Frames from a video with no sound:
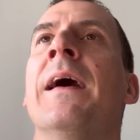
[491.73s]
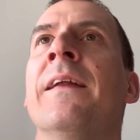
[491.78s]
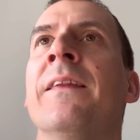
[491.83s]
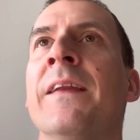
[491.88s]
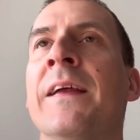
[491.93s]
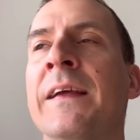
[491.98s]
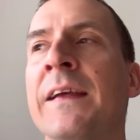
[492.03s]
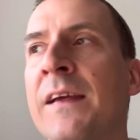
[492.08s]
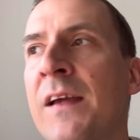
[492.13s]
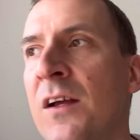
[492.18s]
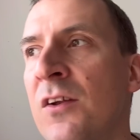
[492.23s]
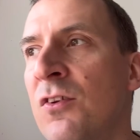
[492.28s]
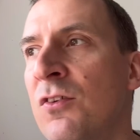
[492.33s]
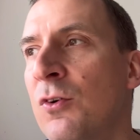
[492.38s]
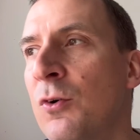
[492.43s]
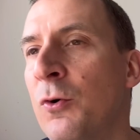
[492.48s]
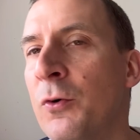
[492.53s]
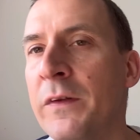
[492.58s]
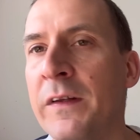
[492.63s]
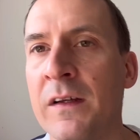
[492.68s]
And then Giggs
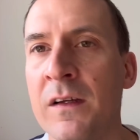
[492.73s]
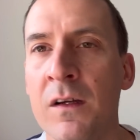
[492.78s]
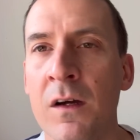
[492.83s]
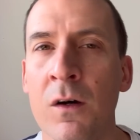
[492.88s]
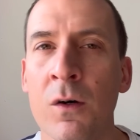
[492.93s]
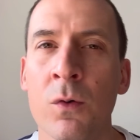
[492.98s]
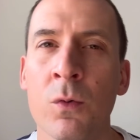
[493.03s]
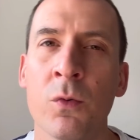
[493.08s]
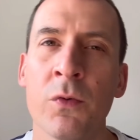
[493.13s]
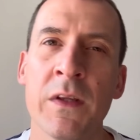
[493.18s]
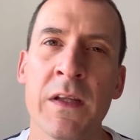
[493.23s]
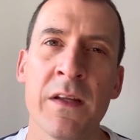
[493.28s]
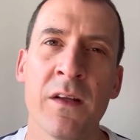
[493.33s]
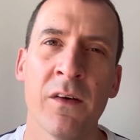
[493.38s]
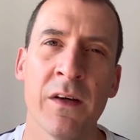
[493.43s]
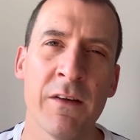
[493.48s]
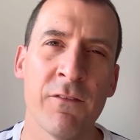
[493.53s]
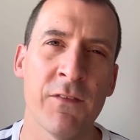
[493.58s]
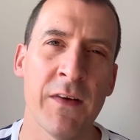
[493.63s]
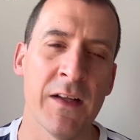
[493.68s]
scoring the goal, the
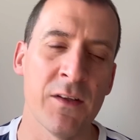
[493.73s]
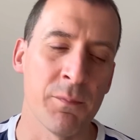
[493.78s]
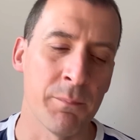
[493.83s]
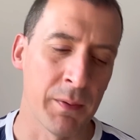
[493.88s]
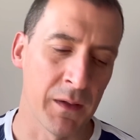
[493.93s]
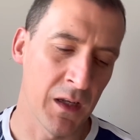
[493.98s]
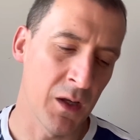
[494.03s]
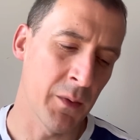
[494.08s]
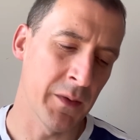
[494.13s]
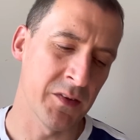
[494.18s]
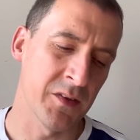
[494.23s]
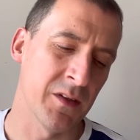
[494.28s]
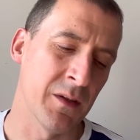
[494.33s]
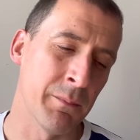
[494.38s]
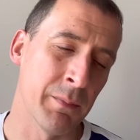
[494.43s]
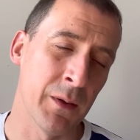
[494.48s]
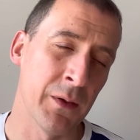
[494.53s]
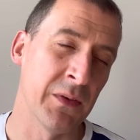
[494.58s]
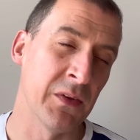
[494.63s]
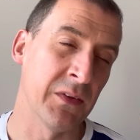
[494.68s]
United fans below us in the
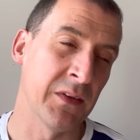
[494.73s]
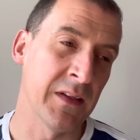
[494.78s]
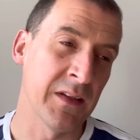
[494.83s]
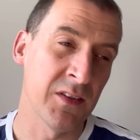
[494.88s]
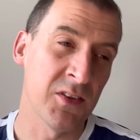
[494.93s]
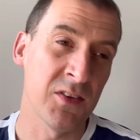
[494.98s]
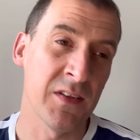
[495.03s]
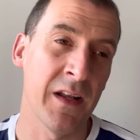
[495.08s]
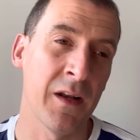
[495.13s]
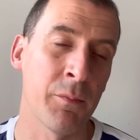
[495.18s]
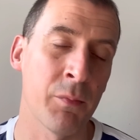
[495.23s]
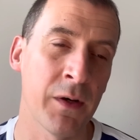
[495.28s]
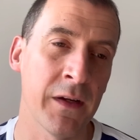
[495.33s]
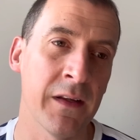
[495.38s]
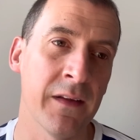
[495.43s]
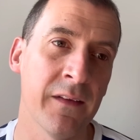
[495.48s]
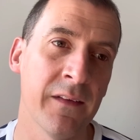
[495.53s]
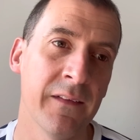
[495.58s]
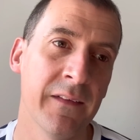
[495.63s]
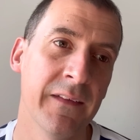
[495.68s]
bone tears
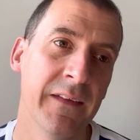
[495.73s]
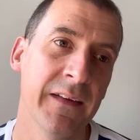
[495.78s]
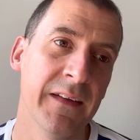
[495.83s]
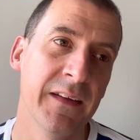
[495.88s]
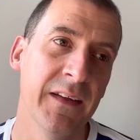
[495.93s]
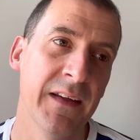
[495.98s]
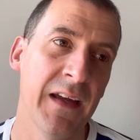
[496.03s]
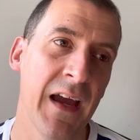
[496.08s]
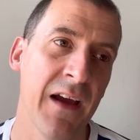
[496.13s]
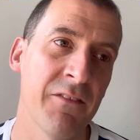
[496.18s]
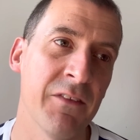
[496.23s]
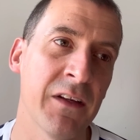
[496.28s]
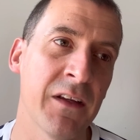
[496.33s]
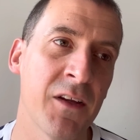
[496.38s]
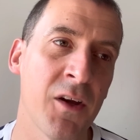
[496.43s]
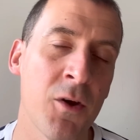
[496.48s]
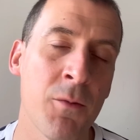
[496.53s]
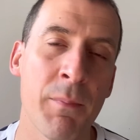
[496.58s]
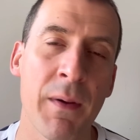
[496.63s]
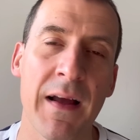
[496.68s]
celebrating, having to
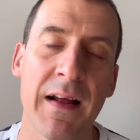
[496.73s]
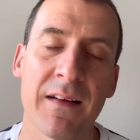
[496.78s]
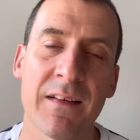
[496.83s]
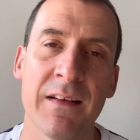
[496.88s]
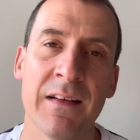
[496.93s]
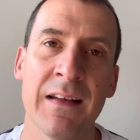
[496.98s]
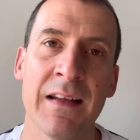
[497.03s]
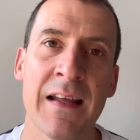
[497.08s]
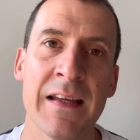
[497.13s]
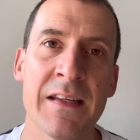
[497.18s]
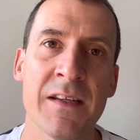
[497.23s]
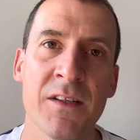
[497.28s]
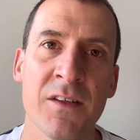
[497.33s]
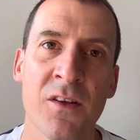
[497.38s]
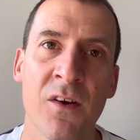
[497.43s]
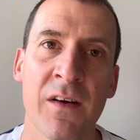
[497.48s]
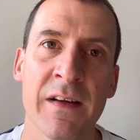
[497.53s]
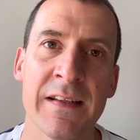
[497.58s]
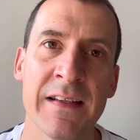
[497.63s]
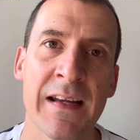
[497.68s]
go back late at
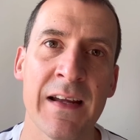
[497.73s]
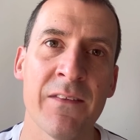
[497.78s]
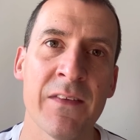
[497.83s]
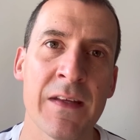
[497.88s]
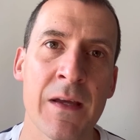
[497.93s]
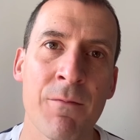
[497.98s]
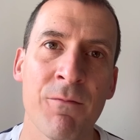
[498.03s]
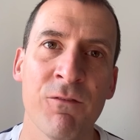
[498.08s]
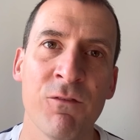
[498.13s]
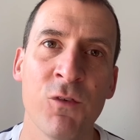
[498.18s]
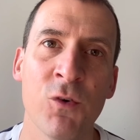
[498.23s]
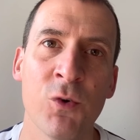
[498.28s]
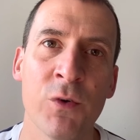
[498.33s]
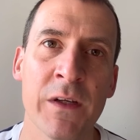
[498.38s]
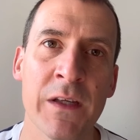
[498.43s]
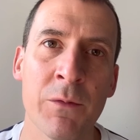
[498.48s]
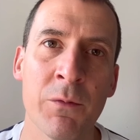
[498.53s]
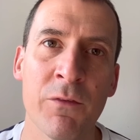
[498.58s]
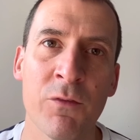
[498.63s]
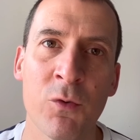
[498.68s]
night down the
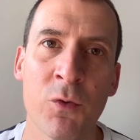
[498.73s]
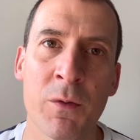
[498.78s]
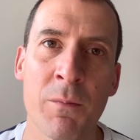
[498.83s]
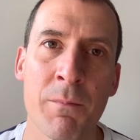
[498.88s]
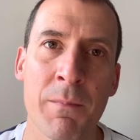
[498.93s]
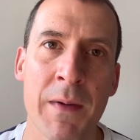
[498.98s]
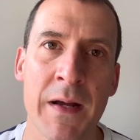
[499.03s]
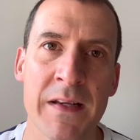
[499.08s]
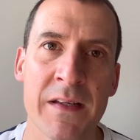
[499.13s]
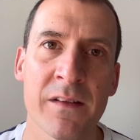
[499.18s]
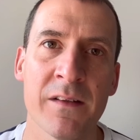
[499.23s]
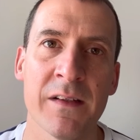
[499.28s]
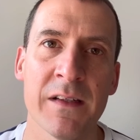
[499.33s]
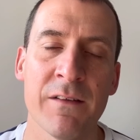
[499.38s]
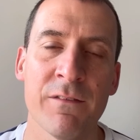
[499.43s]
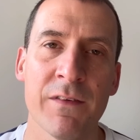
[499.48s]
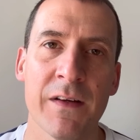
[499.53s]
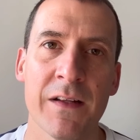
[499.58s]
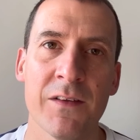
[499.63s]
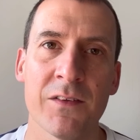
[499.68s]
M40 with all the Man
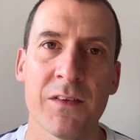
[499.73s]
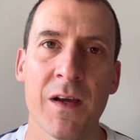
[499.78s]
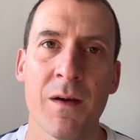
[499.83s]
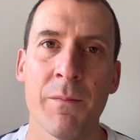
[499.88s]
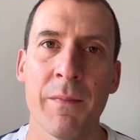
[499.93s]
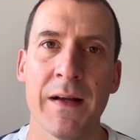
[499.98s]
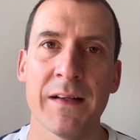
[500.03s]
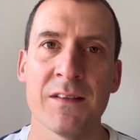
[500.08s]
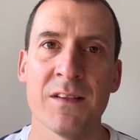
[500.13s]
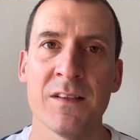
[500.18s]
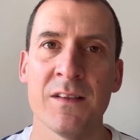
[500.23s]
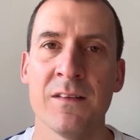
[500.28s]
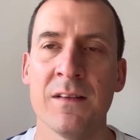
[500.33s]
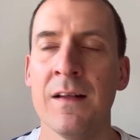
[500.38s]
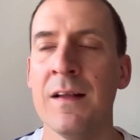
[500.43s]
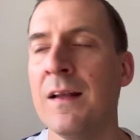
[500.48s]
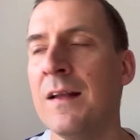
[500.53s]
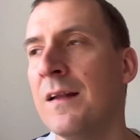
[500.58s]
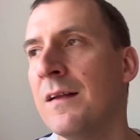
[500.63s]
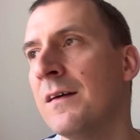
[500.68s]
United fans going back
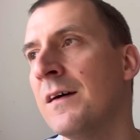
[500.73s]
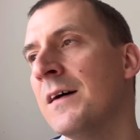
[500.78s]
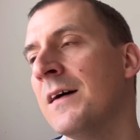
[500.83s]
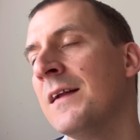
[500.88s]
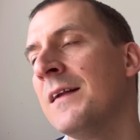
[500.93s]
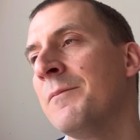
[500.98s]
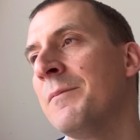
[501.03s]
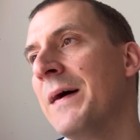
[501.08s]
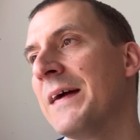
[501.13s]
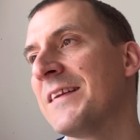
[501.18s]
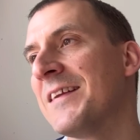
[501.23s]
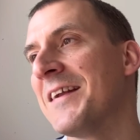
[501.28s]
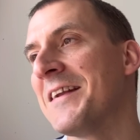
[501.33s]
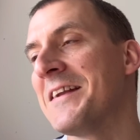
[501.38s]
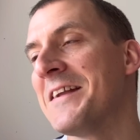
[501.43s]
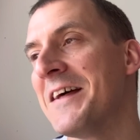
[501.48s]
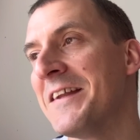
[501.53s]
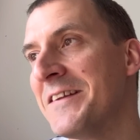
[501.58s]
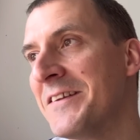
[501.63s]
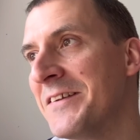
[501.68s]
to
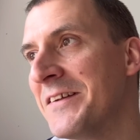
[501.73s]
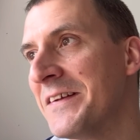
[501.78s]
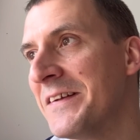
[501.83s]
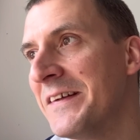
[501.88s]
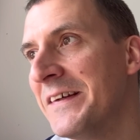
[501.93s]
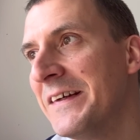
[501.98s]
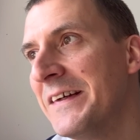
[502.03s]
London